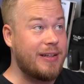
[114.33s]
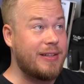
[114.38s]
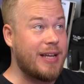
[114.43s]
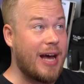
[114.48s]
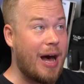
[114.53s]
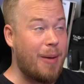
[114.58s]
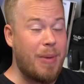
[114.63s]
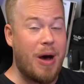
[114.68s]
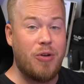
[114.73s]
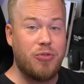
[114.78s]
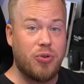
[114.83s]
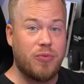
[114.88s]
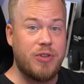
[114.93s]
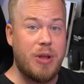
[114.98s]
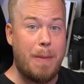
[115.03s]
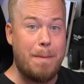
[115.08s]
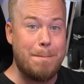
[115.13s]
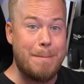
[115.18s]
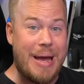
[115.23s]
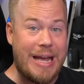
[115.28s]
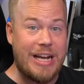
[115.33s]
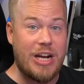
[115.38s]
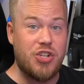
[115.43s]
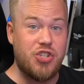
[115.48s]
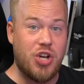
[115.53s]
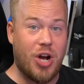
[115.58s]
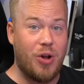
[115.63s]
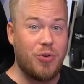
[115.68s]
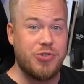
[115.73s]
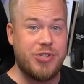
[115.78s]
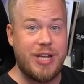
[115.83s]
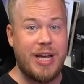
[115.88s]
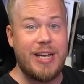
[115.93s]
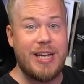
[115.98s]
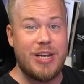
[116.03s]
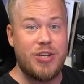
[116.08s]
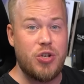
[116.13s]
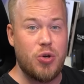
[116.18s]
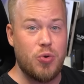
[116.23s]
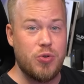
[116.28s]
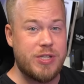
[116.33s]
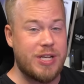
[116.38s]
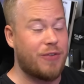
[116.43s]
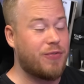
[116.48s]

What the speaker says: the amount of the megajoules they can use,